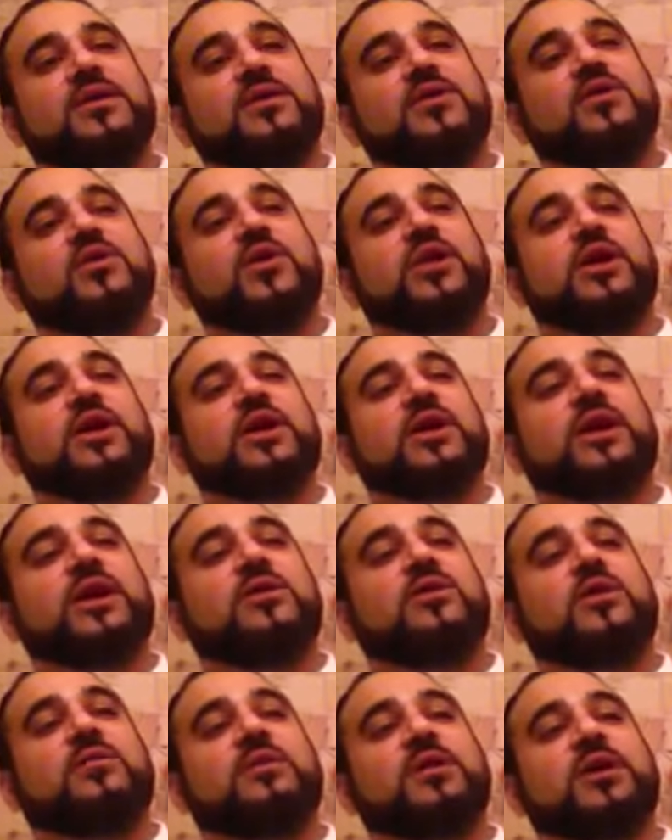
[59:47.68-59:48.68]
Lo yelcha
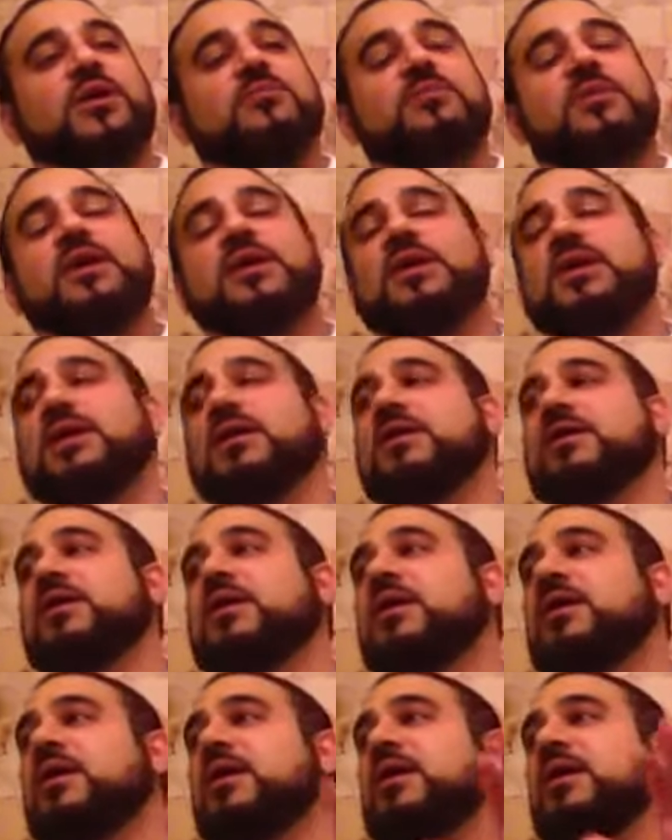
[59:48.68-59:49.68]
Elohim achim, meaning,
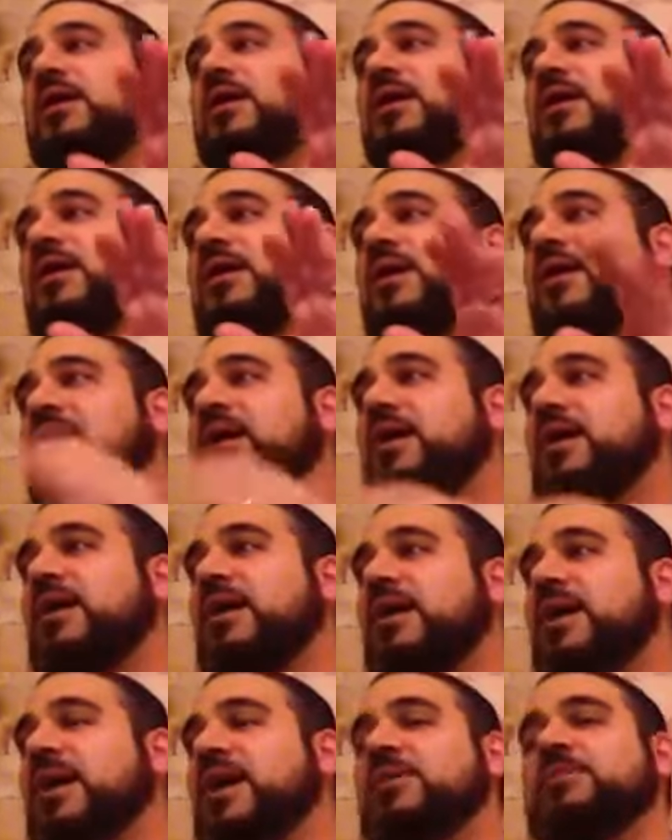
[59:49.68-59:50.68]

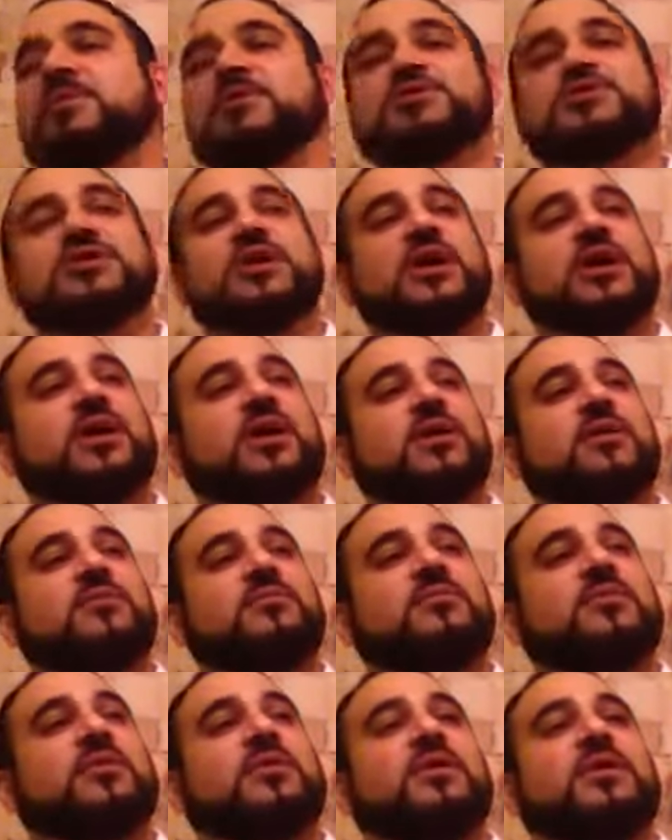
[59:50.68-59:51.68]
I am
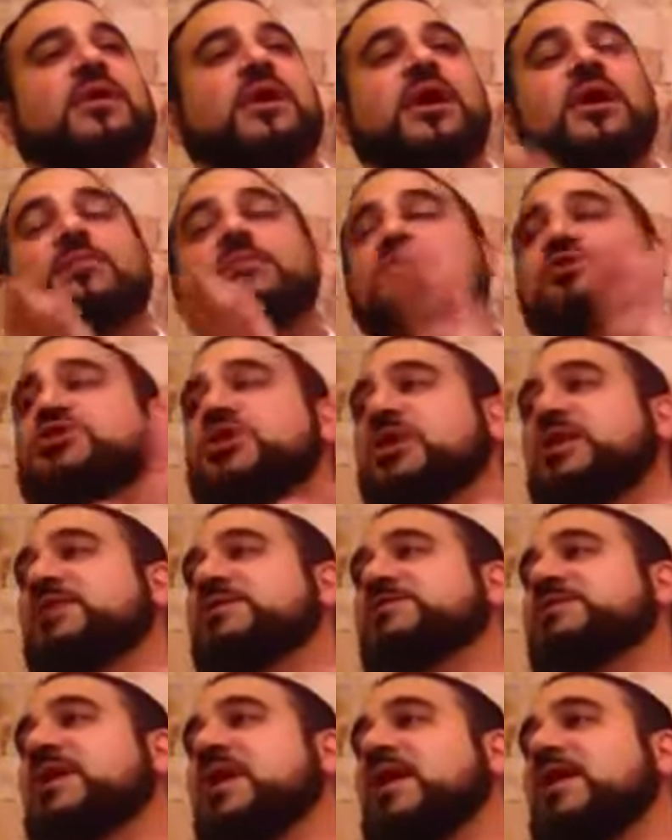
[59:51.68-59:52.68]
Hashem, I'm a
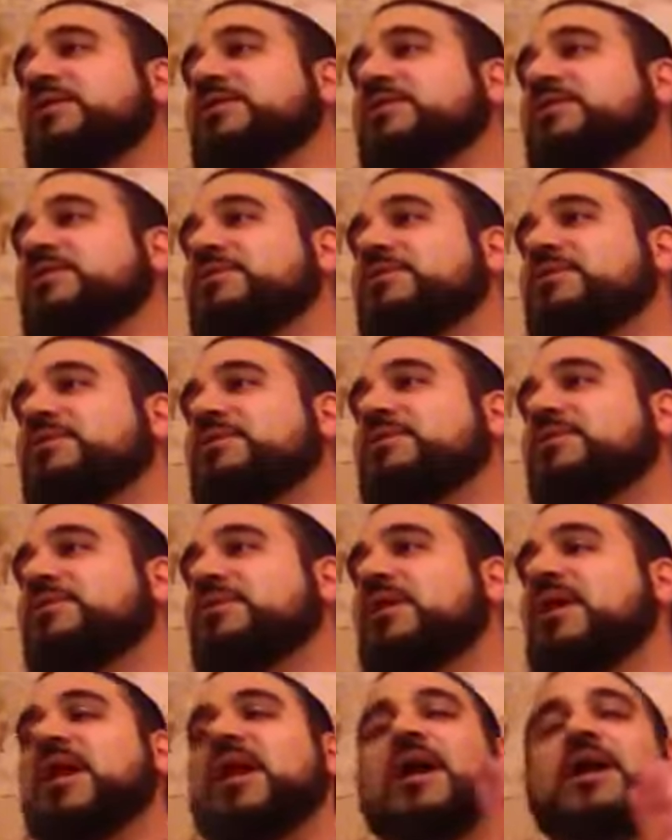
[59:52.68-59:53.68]
jealous God.
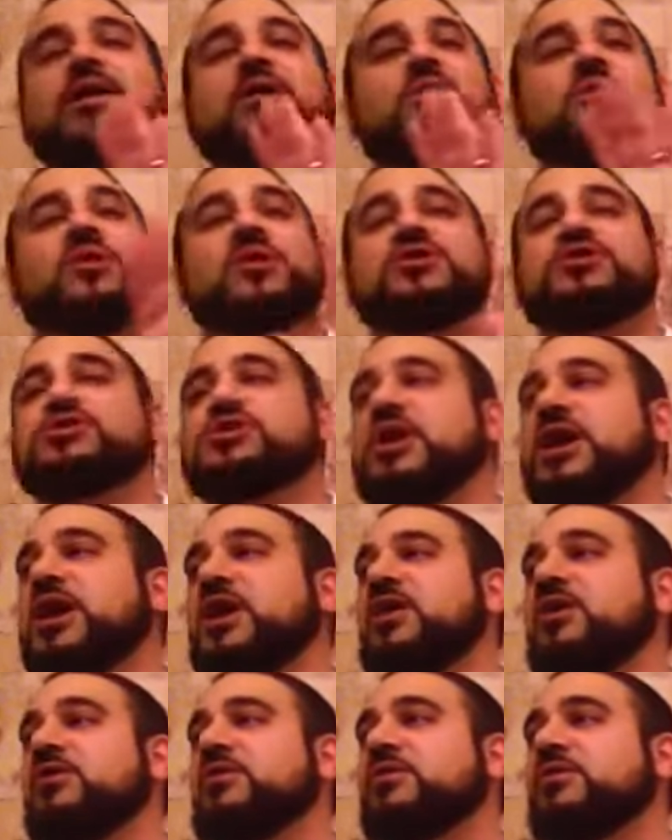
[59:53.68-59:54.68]
I don't want to
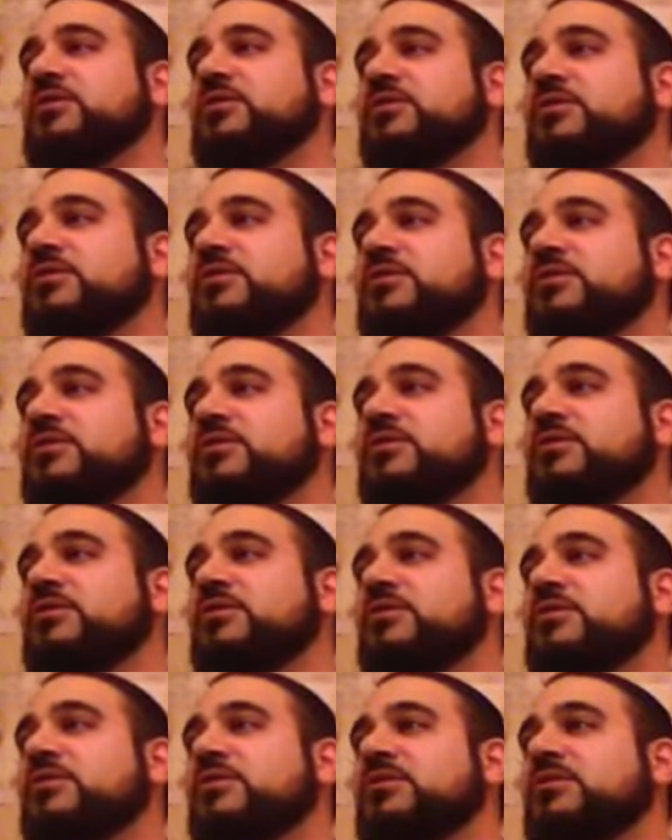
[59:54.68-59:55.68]
share
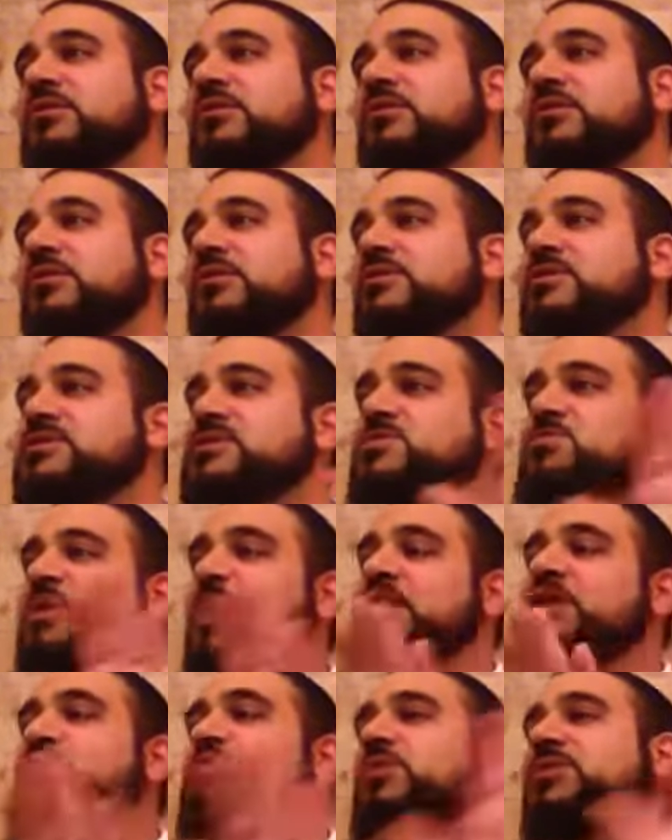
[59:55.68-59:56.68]

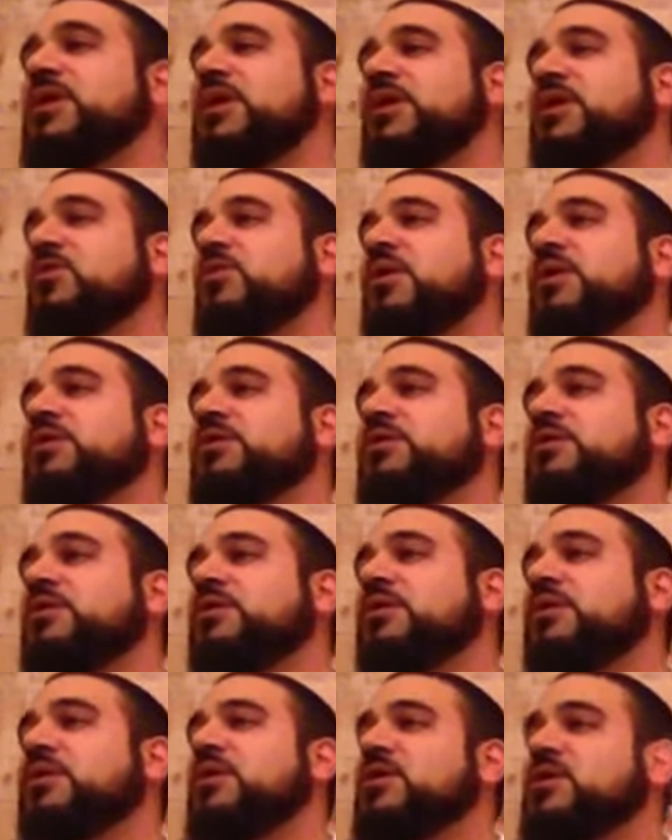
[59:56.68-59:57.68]
space with anyone.
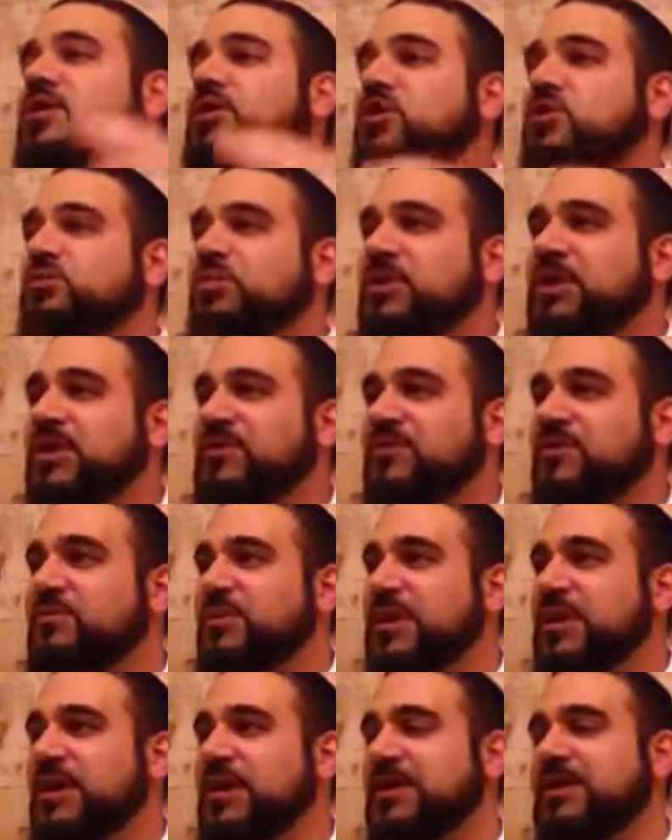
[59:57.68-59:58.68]
You believe in
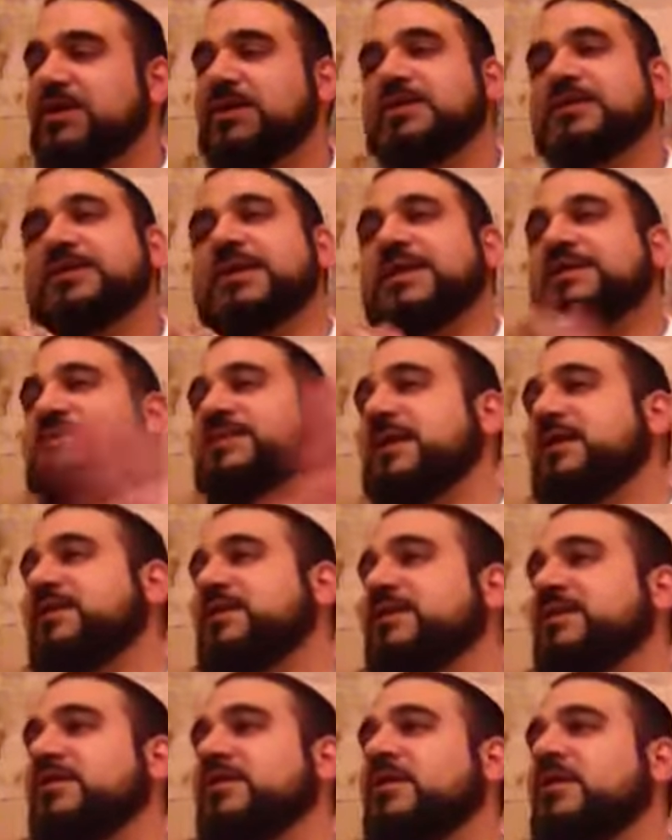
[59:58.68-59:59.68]
me, that's
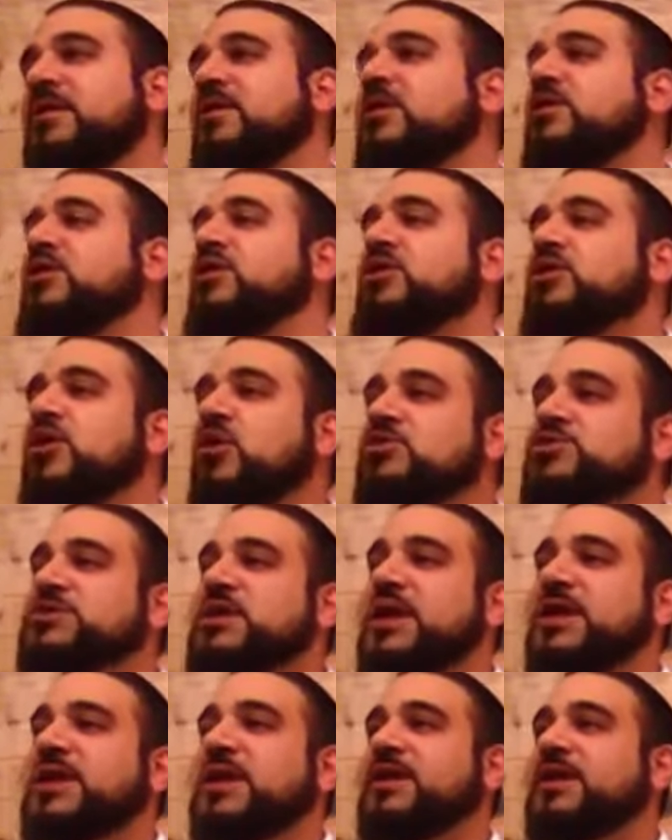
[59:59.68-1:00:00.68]
it. No
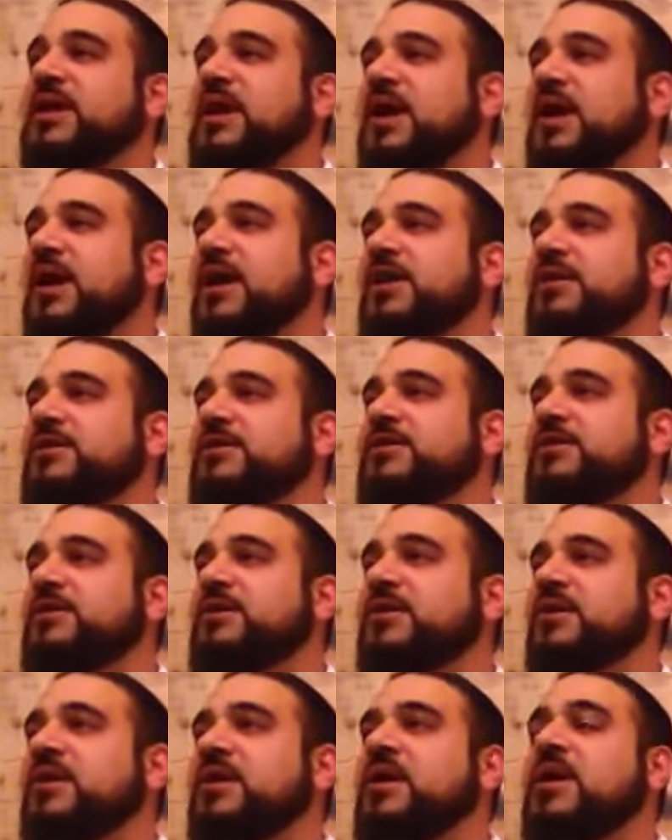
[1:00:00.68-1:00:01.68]
second God. No
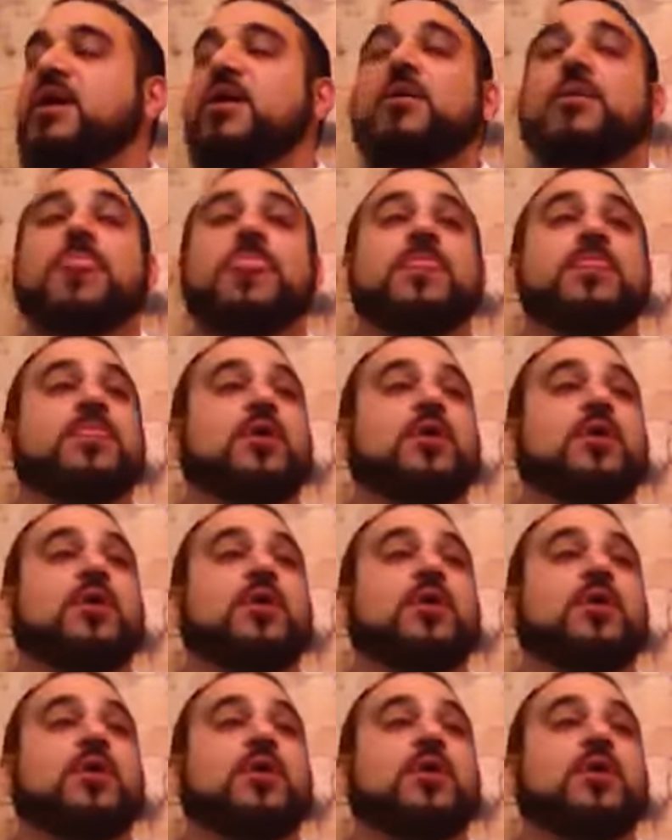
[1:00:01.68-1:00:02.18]
idling.